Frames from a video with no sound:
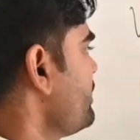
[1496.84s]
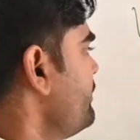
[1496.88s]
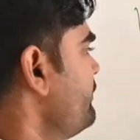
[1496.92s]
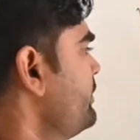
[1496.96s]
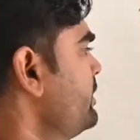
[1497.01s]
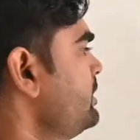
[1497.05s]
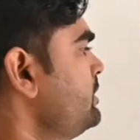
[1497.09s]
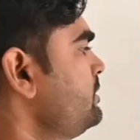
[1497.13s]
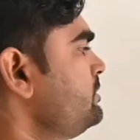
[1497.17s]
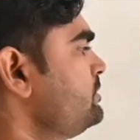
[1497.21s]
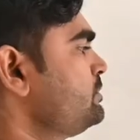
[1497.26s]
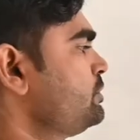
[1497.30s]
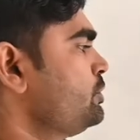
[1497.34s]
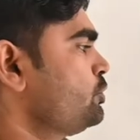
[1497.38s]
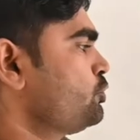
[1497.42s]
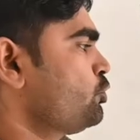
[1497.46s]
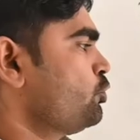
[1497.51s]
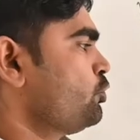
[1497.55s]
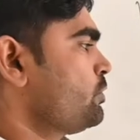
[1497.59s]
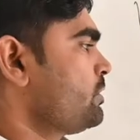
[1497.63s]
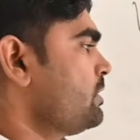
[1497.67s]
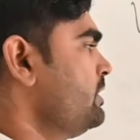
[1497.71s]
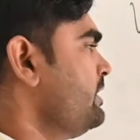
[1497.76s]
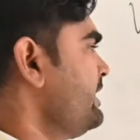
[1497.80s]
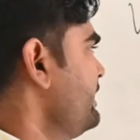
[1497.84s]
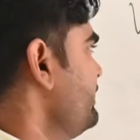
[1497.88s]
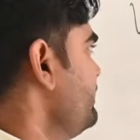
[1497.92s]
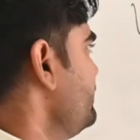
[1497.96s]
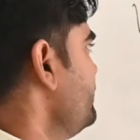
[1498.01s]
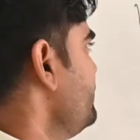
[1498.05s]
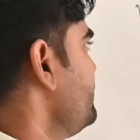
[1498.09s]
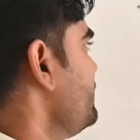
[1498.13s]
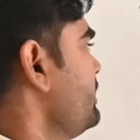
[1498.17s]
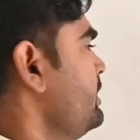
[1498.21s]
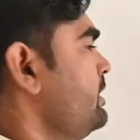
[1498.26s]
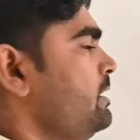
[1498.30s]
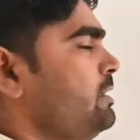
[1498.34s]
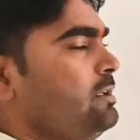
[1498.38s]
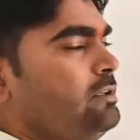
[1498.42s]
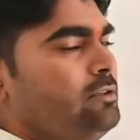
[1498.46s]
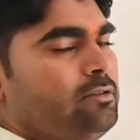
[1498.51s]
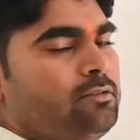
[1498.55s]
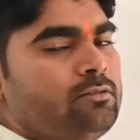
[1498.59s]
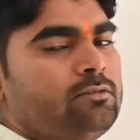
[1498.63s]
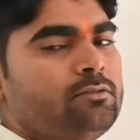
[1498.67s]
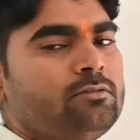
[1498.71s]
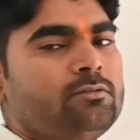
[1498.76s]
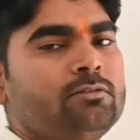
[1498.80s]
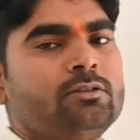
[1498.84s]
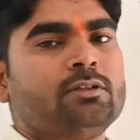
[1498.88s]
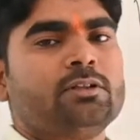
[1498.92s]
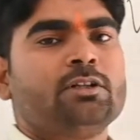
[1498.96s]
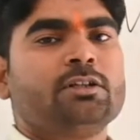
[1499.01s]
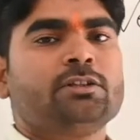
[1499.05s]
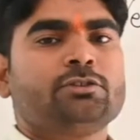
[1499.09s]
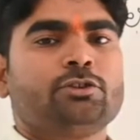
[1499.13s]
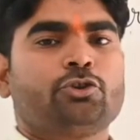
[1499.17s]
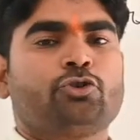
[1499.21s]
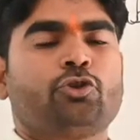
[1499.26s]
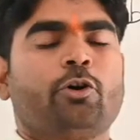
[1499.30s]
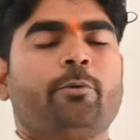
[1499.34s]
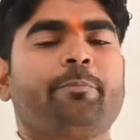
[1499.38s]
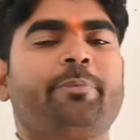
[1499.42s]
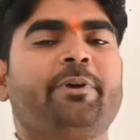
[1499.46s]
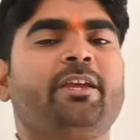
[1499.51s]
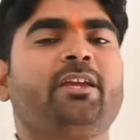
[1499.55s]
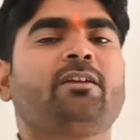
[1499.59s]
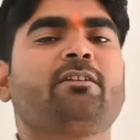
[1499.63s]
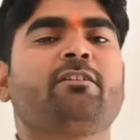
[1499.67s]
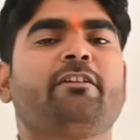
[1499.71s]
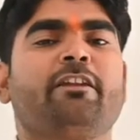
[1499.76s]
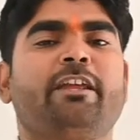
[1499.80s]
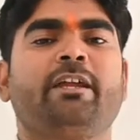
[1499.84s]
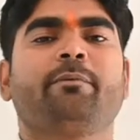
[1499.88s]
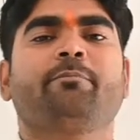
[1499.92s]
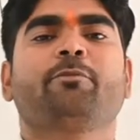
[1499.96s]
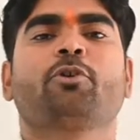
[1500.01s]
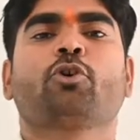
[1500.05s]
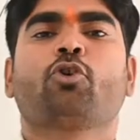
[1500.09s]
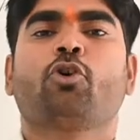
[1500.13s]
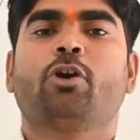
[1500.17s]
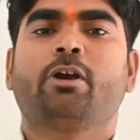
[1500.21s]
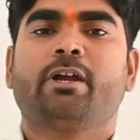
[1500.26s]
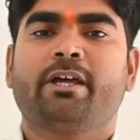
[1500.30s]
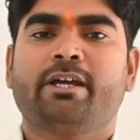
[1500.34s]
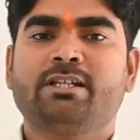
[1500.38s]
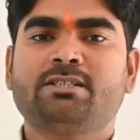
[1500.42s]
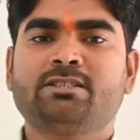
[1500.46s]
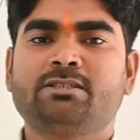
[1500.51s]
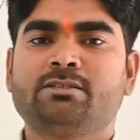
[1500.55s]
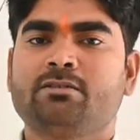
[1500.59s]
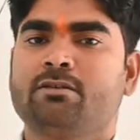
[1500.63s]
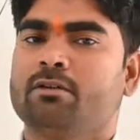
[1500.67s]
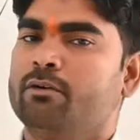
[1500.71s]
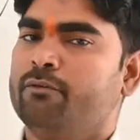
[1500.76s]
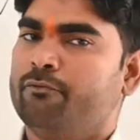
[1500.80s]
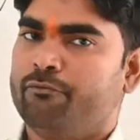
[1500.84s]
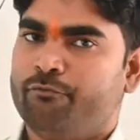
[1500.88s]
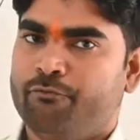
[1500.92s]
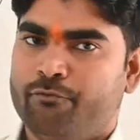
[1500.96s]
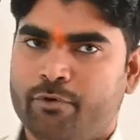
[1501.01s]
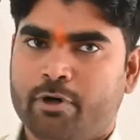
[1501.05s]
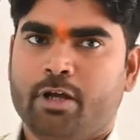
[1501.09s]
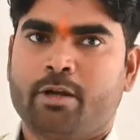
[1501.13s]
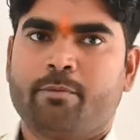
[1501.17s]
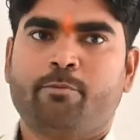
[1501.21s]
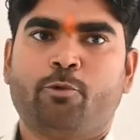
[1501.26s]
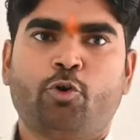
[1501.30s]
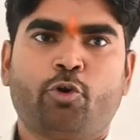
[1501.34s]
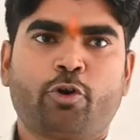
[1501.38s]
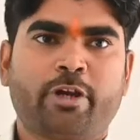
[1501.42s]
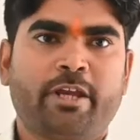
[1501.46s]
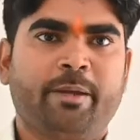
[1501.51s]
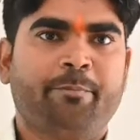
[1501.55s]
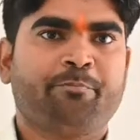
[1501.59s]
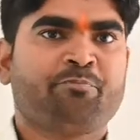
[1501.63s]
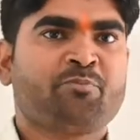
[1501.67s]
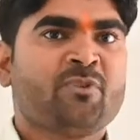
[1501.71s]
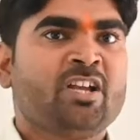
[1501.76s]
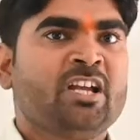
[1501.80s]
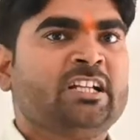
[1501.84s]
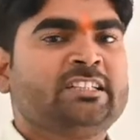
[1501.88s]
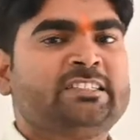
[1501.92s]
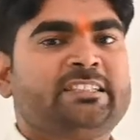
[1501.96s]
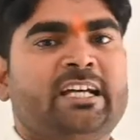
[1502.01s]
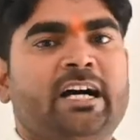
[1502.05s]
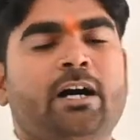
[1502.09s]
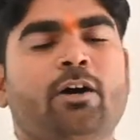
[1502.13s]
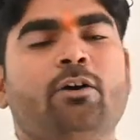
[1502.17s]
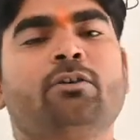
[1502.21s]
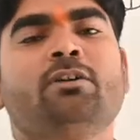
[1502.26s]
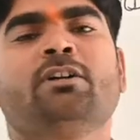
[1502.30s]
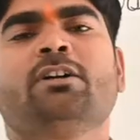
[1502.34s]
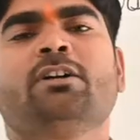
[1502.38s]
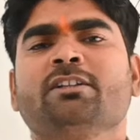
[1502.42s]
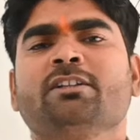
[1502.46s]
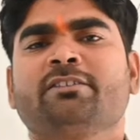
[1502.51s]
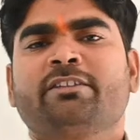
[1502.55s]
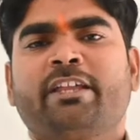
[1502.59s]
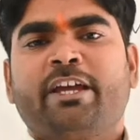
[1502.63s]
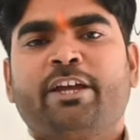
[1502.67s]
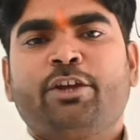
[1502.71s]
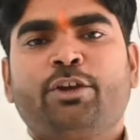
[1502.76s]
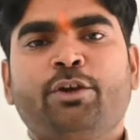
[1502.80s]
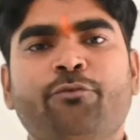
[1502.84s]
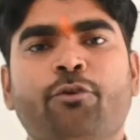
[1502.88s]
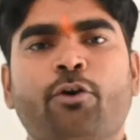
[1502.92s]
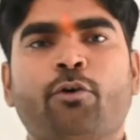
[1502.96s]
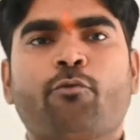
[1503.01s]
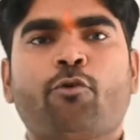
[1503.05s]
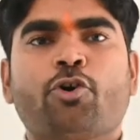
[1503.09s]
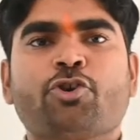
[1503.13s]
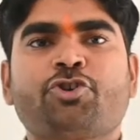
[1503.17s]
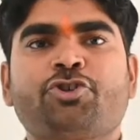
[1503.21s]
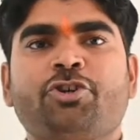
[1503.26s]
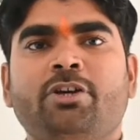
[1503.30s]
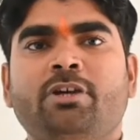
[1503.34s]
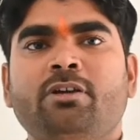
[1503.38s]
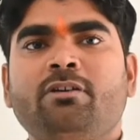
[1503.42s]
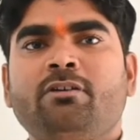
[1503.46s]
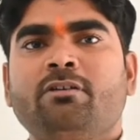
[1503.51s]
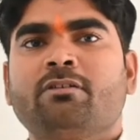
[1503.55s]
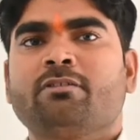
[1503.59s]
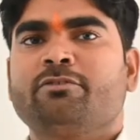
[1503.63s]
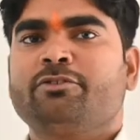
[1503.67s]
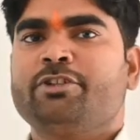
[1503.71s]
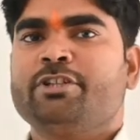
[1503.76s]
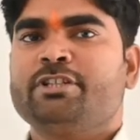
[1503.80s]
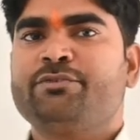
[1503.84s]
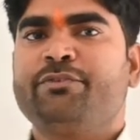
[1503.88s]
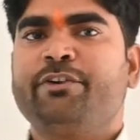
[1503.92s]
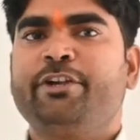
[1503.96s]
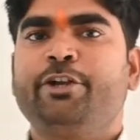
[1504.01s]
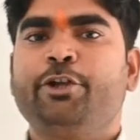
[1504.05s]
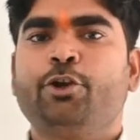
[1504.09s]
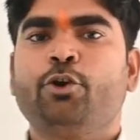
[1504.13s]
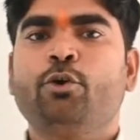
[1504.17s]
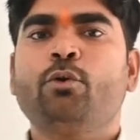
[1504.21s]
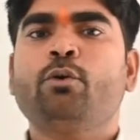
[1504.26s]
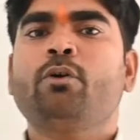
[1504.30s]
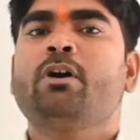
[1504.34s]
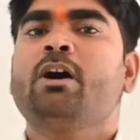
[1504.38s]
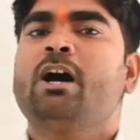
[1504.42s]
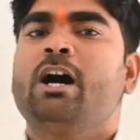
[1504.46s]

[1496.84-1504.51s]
covered the total in detail the topic named called as verb. Okay, now thank you for watching this video.